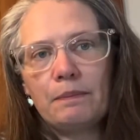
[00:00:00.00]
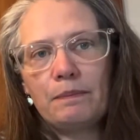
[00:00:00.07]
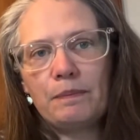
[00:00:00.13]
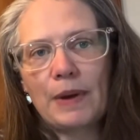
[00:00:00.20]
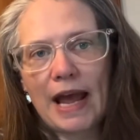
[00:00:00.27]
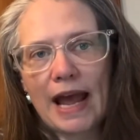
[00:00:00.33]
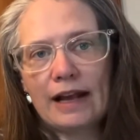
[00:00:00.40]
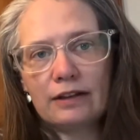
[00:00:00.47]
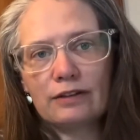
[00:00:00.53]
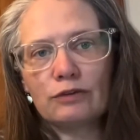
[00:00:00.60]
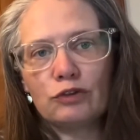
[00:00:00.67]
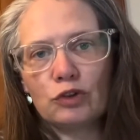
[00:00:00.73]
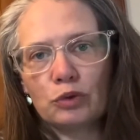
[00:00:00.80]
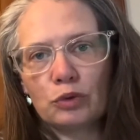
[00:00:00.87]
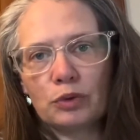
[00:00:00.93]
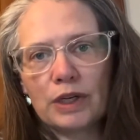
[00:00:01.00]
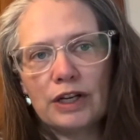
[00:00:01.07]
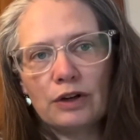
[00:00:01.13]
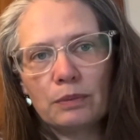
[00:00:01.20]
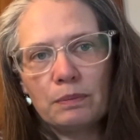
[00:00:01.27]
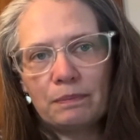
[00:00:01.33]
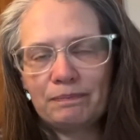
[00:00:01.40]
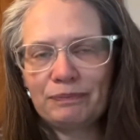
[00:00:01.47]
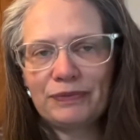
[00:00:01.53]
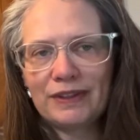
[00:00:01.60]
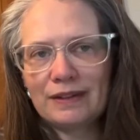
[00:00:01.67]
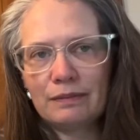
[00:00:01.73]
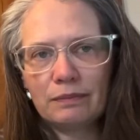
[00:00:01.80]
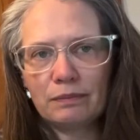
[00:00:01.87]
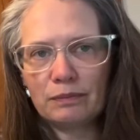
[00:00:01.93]
bags of jewelry, or
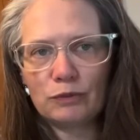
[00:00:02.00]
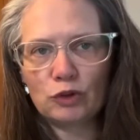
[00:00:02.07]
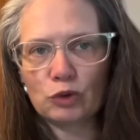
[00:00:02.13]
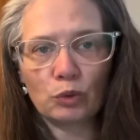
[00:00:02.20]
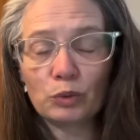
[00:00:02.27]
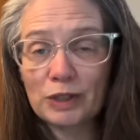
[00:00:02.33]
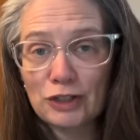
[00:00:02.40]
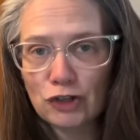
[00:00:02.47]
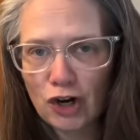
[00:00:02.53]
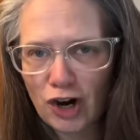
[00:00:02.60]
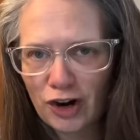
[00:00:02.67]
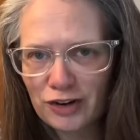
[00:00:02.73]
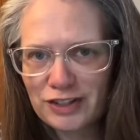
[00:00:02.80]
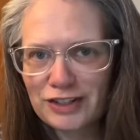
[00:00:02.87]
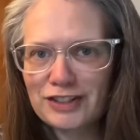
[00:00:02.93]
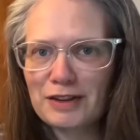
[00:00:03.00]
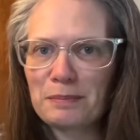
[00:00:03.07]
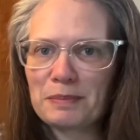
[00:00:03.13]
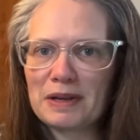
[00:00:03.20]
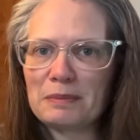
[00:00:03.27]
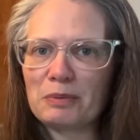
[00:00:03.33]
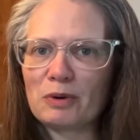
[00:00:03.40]
jewelry jars as some people